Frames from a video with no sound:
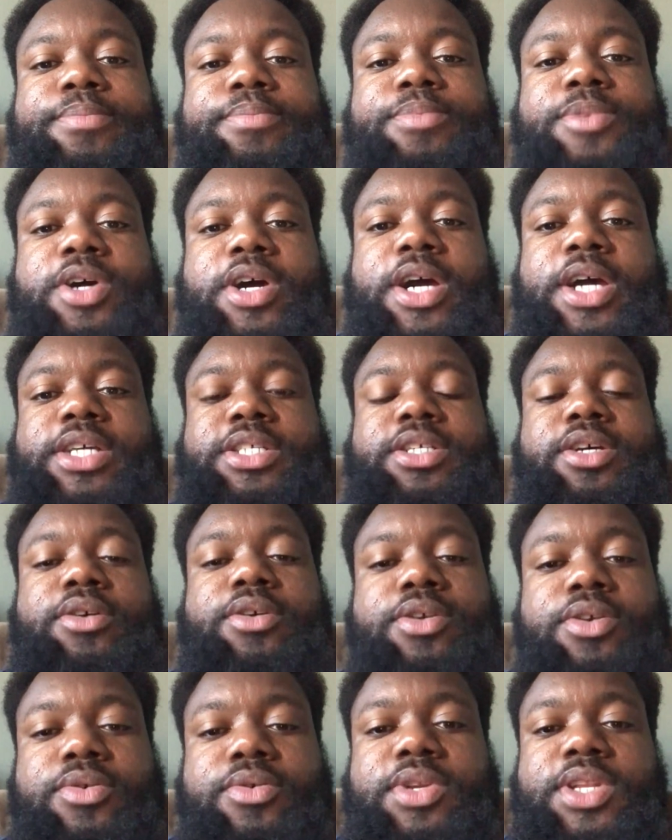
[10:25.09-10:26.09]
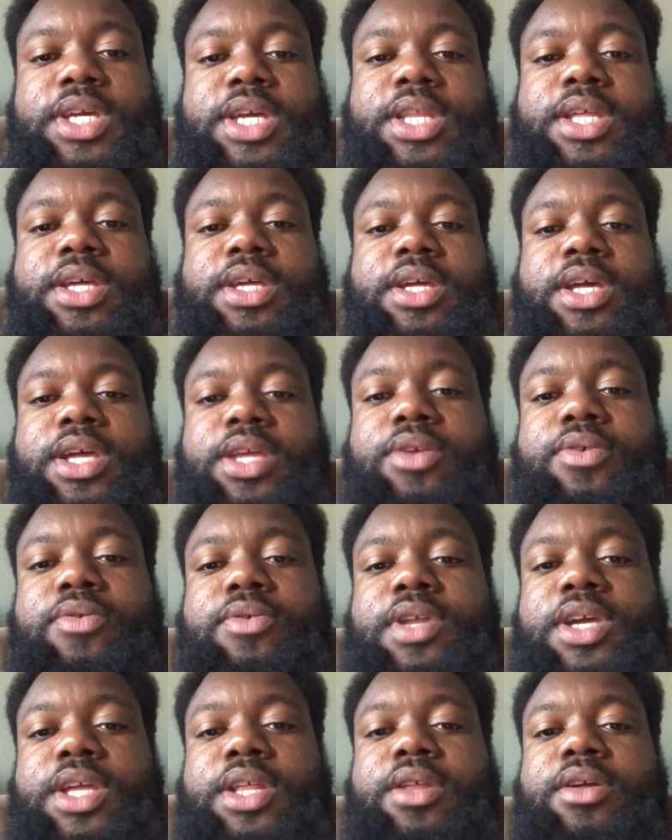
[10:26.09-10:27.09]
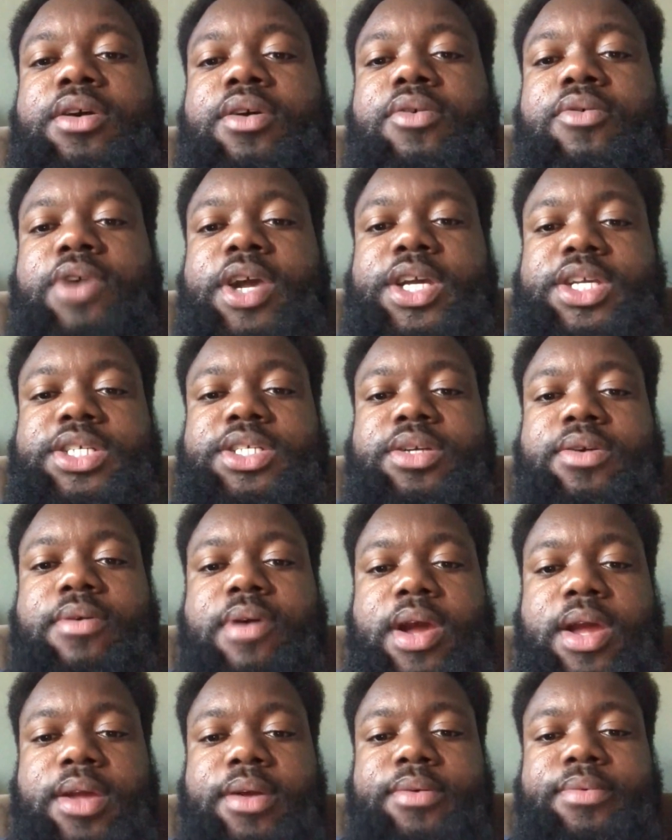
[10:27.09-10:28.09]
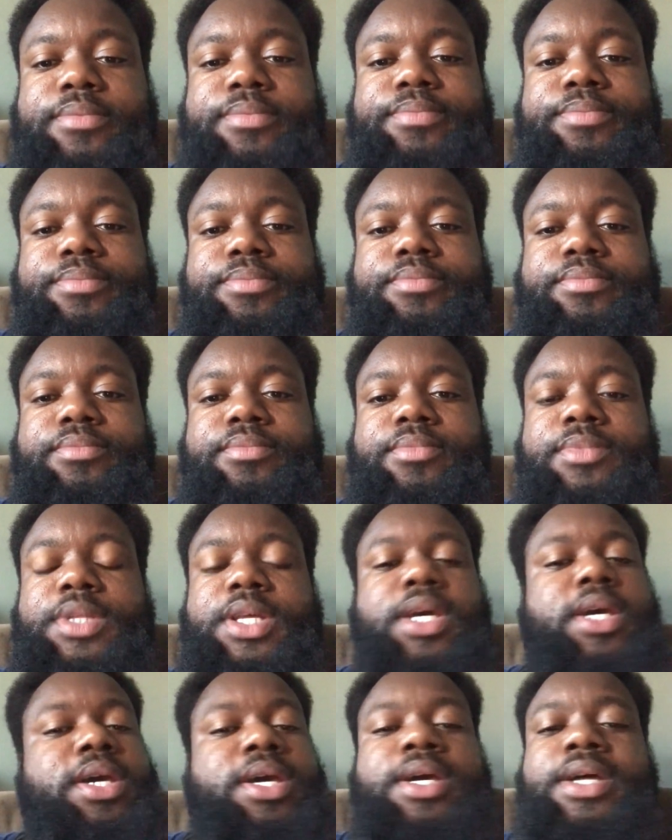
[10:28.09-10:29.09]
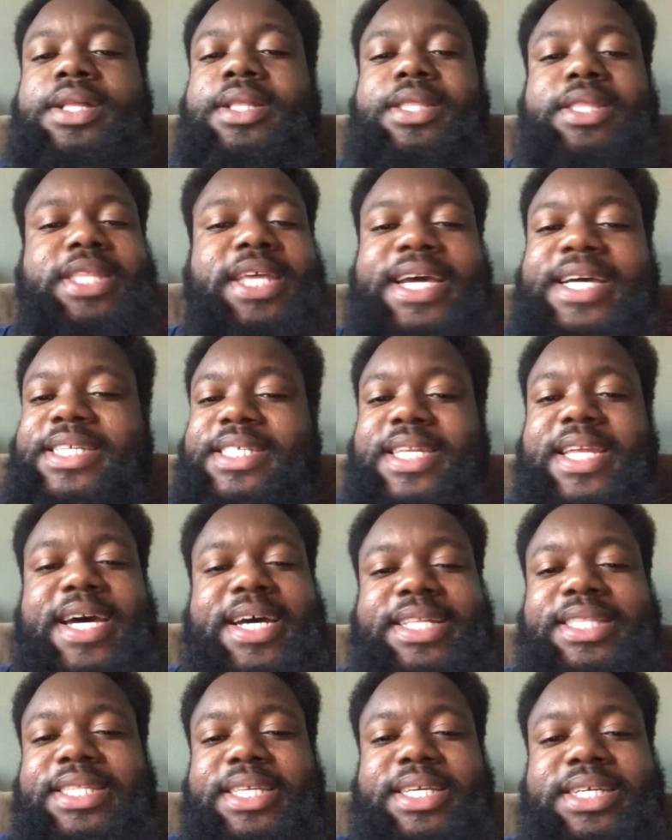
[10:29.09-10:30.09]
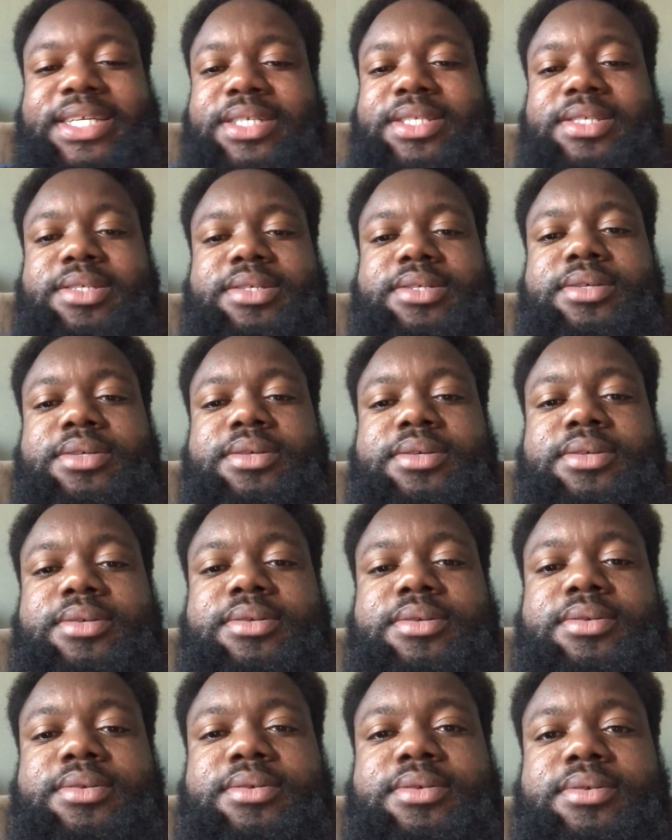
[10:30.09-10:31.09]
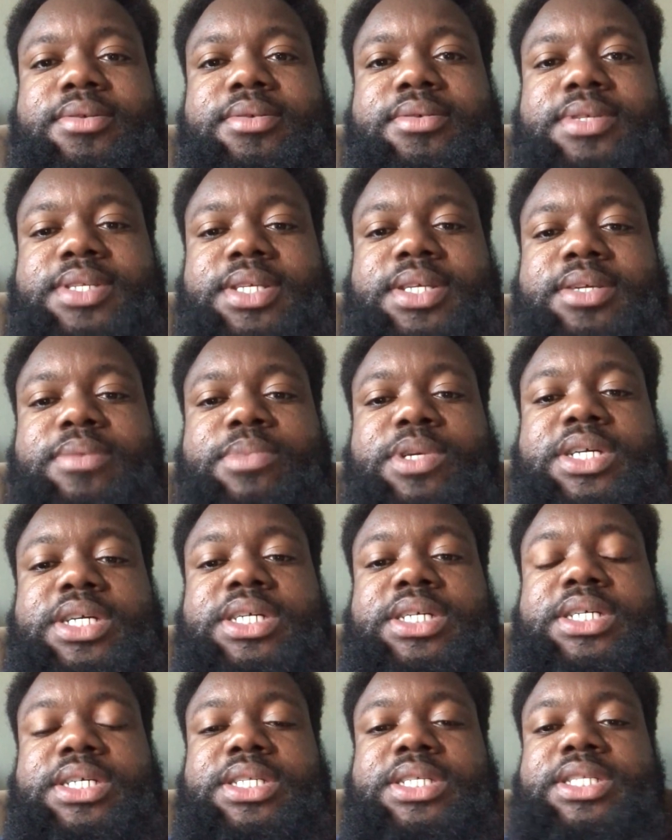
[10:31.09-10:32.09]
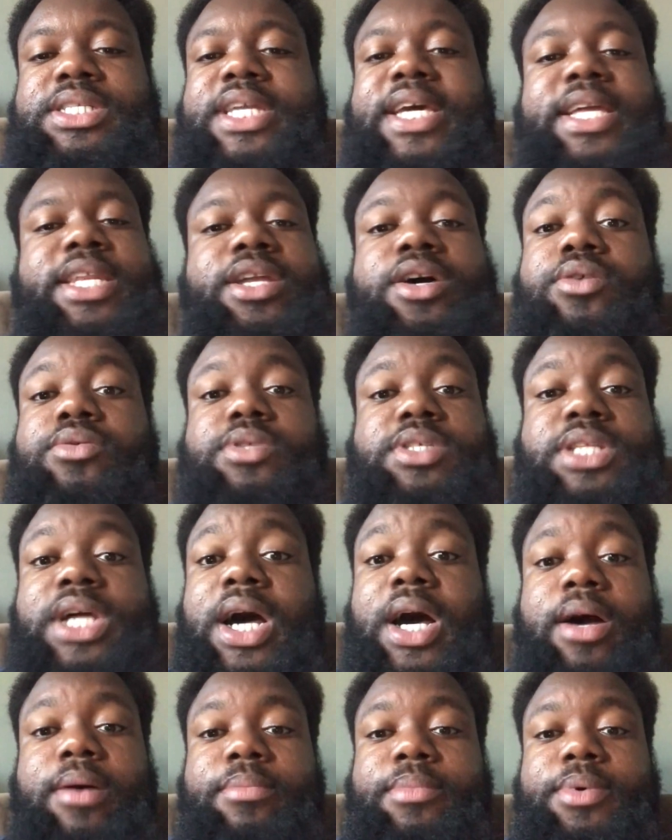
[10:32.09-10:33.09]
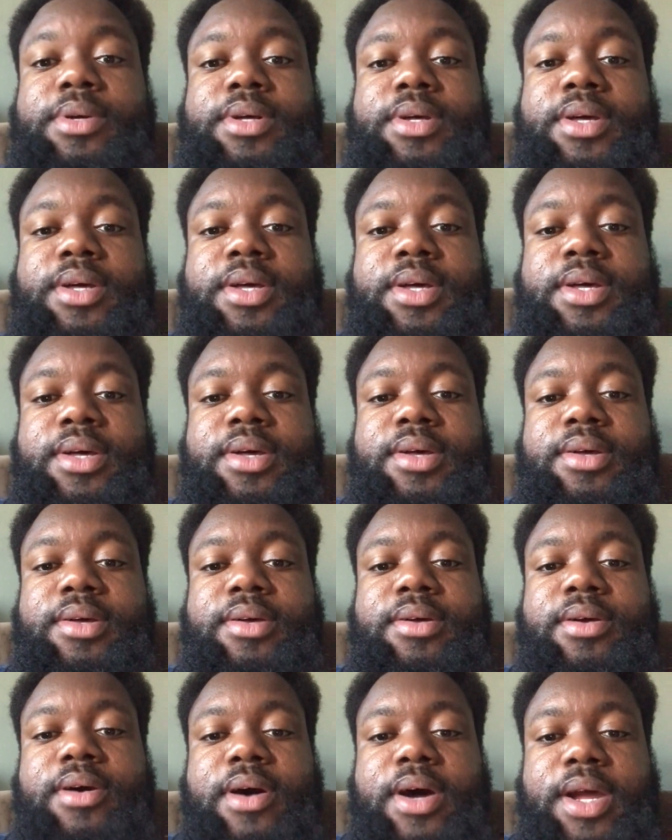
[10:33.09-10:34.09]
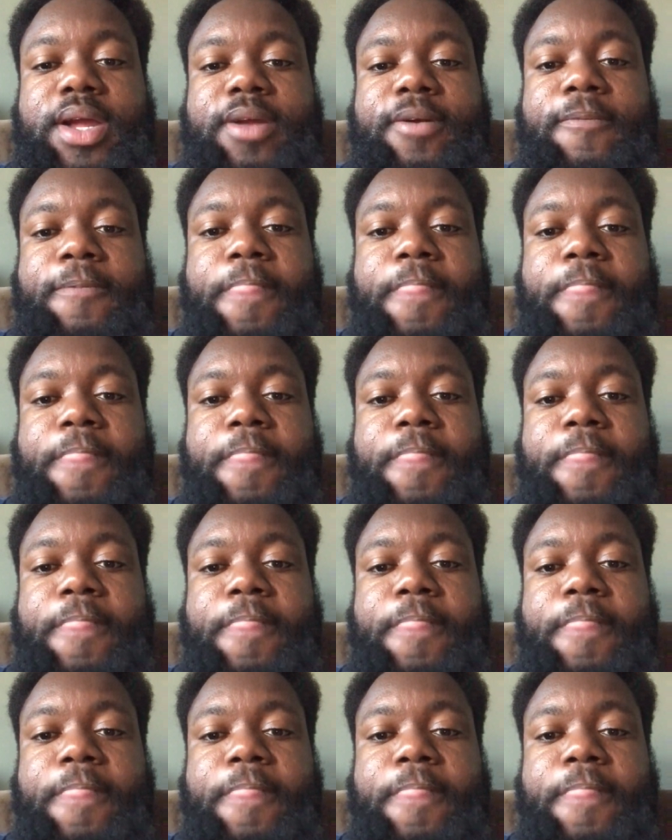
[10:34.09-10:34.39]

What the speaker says: All right. So you did it and you need correction, right? That's not this. You see, because they don't stop. All right.